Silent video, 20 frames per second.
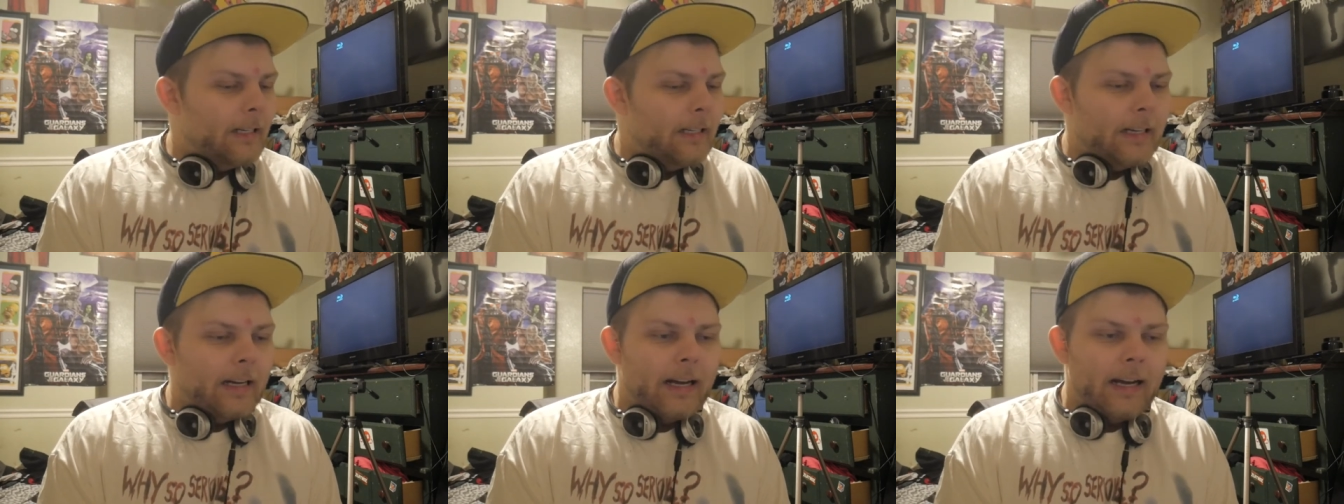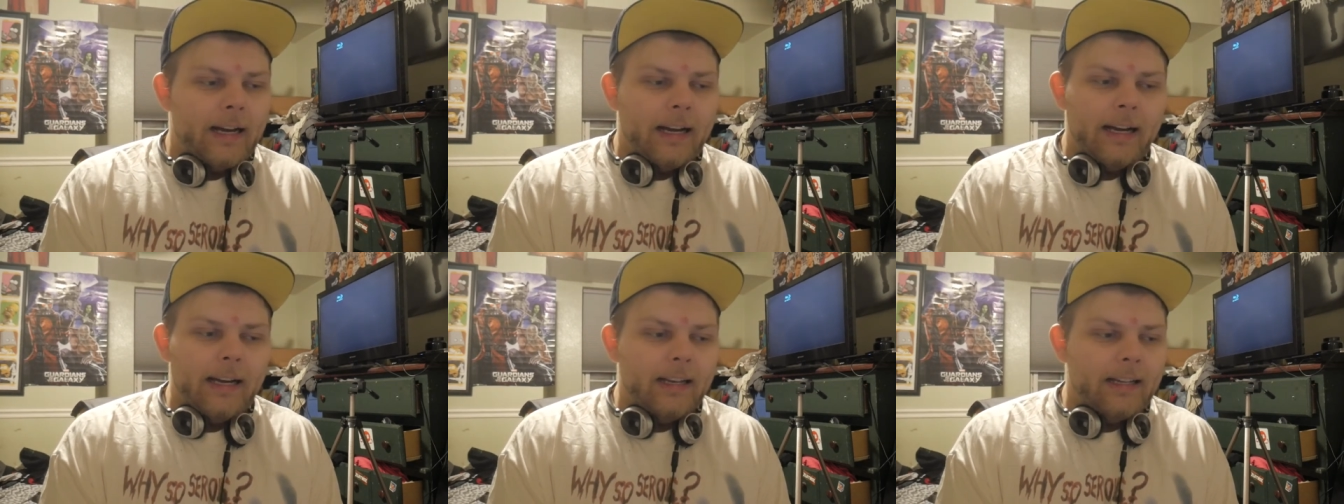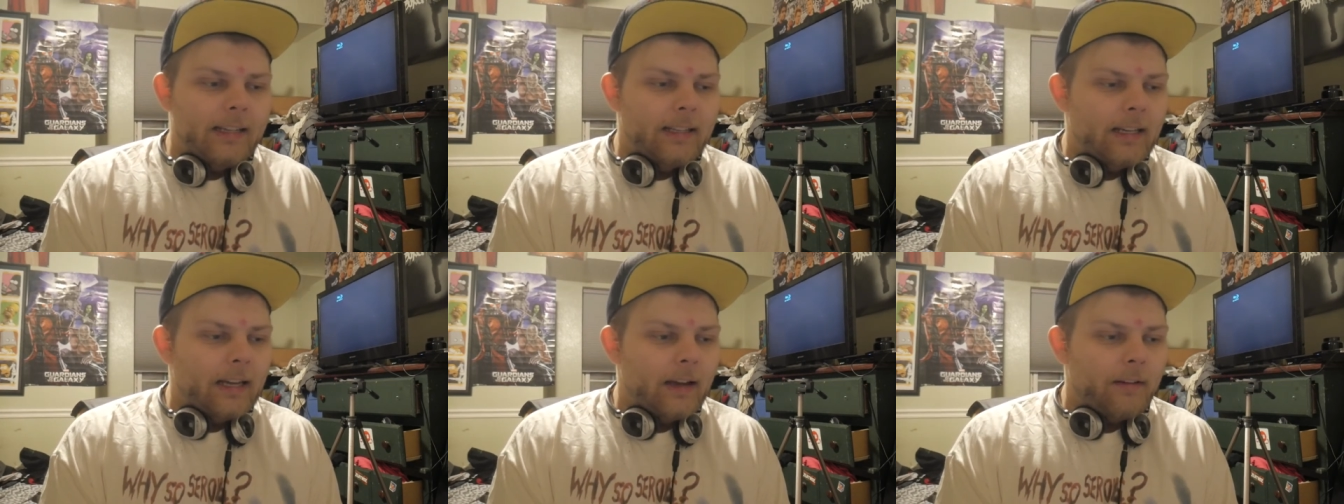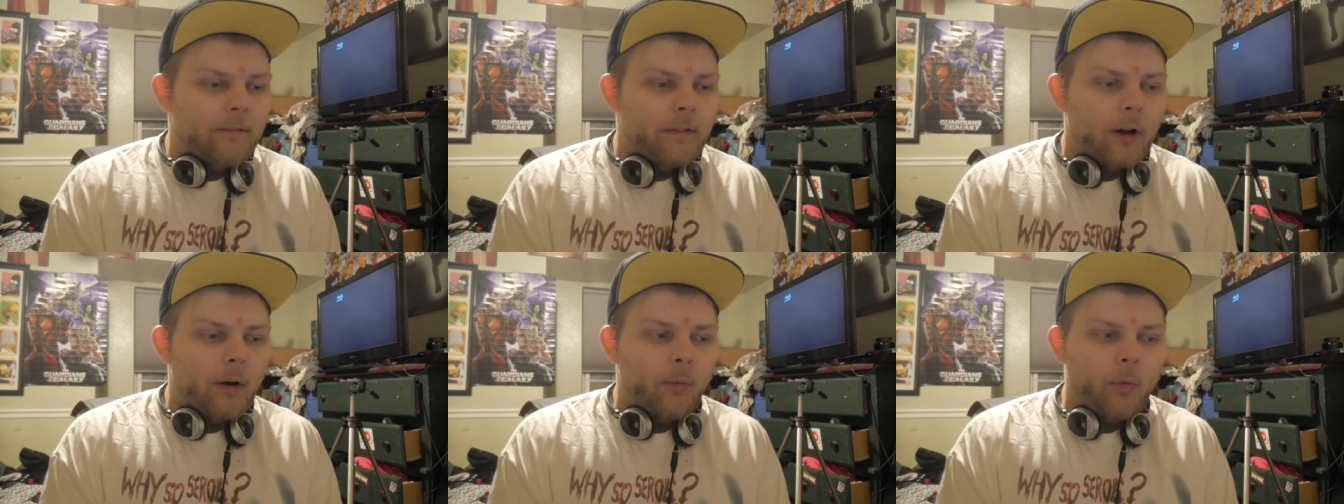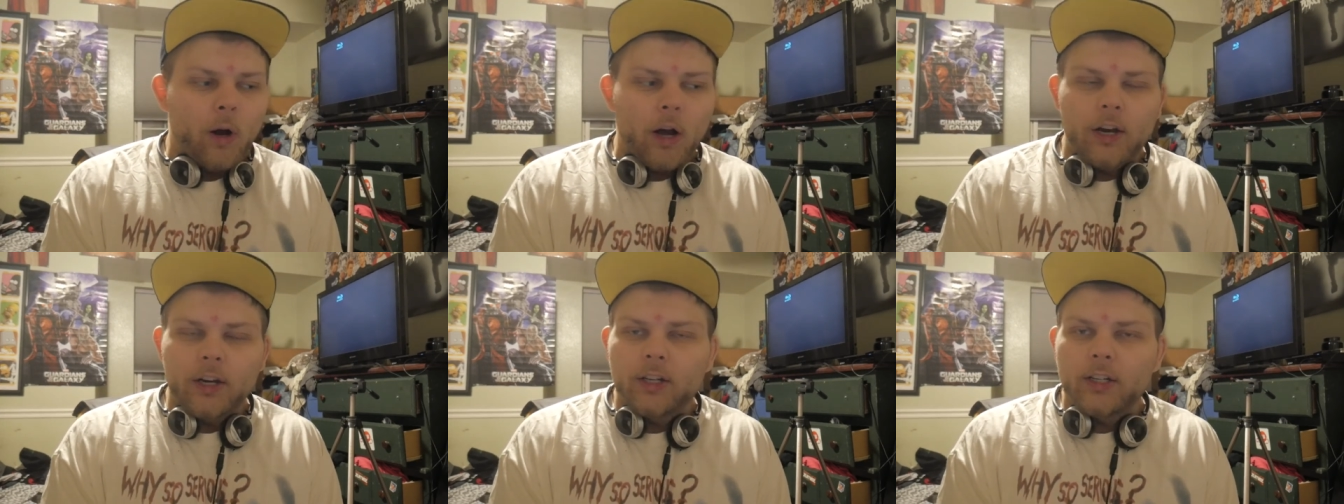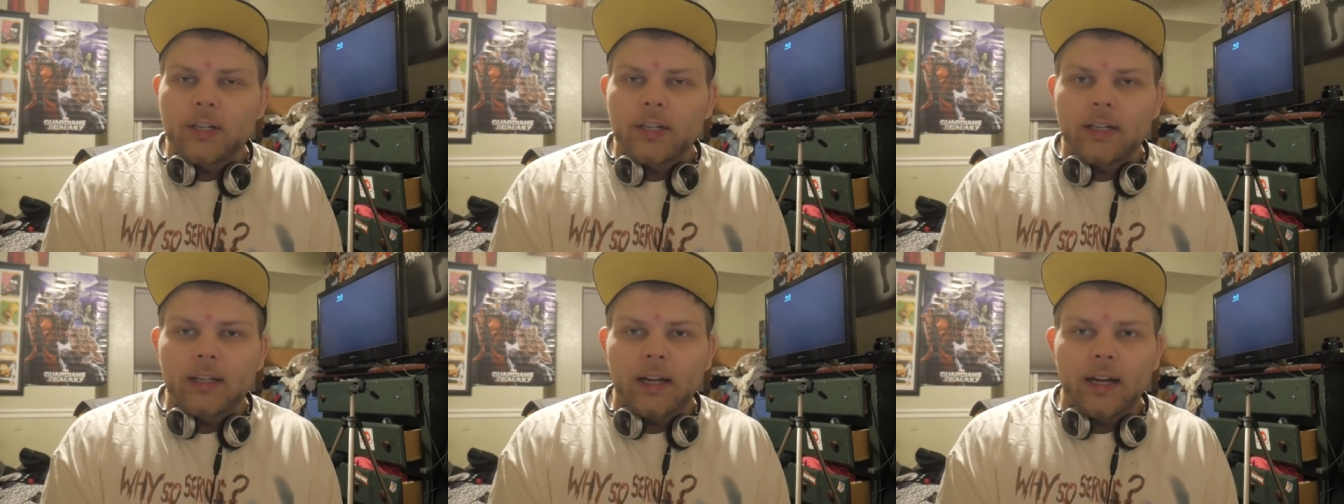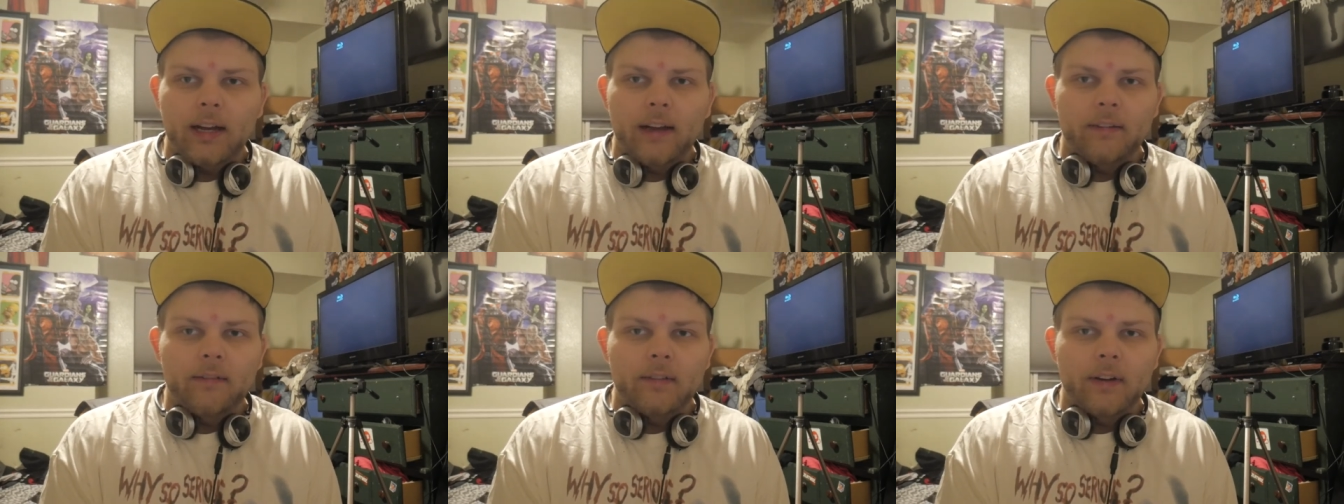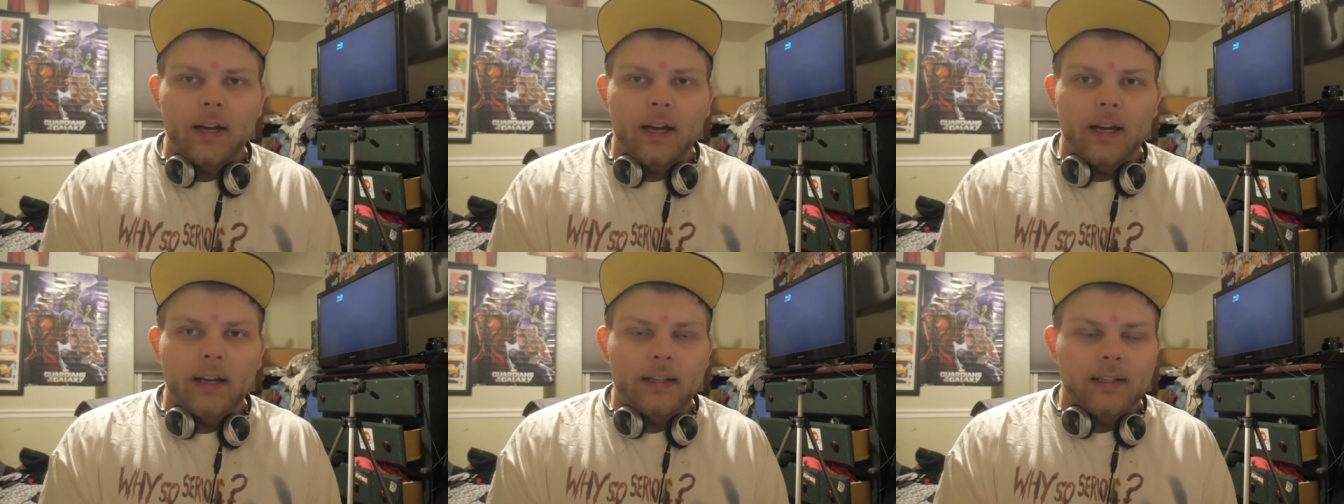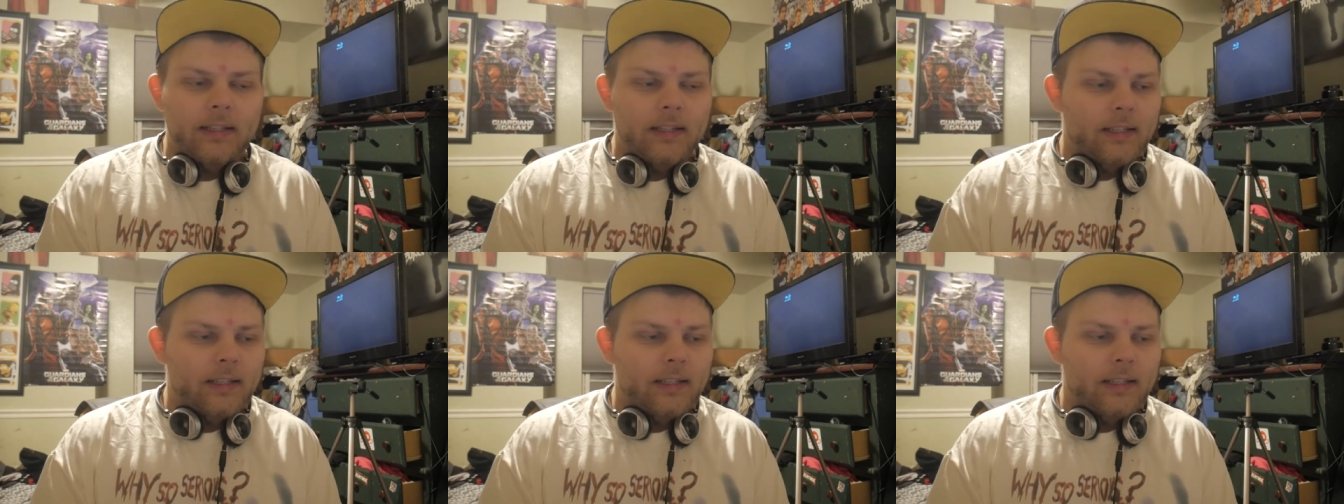I have not watched it, I have not